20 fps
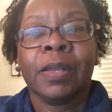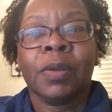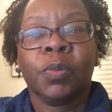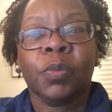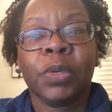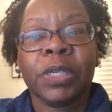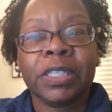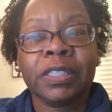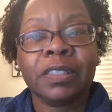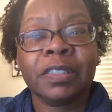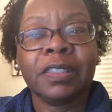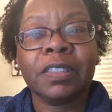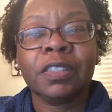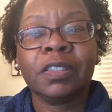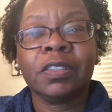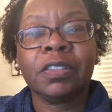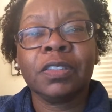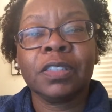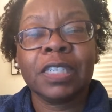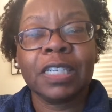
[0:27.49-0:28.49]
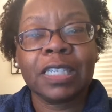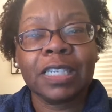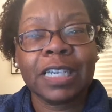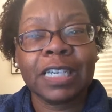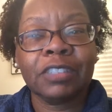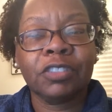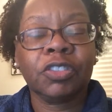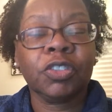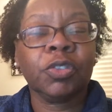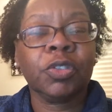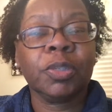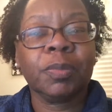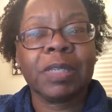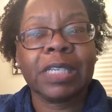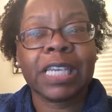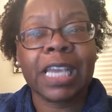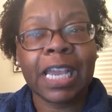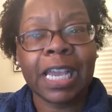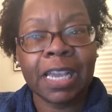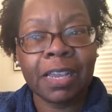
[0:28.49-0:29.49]
witnesses to the alleged
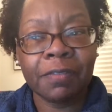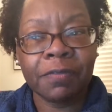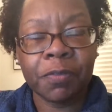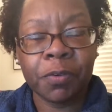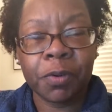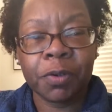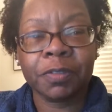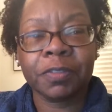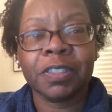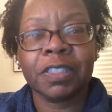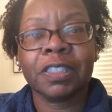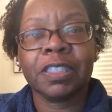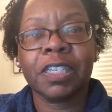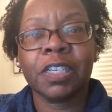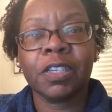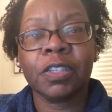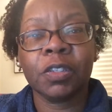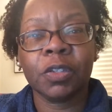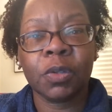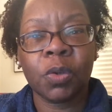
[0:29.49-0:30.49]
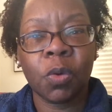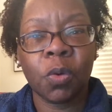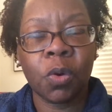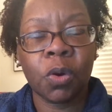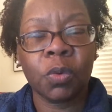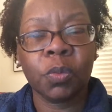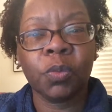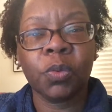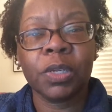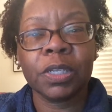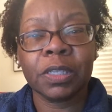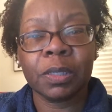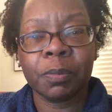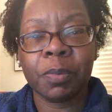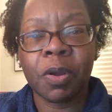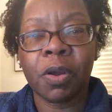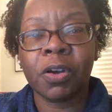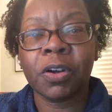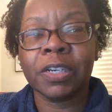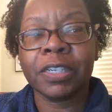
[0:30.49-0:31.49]
agreement came forth to tell the court what the
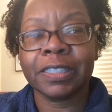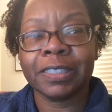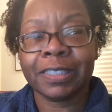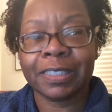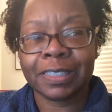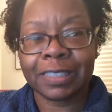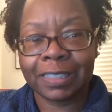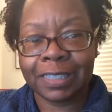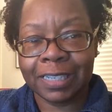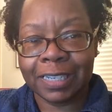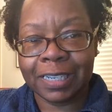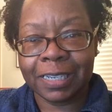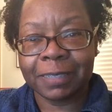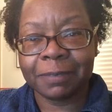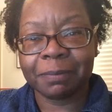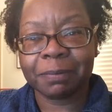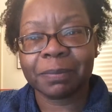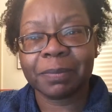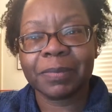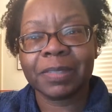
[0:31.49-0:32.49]
parties said.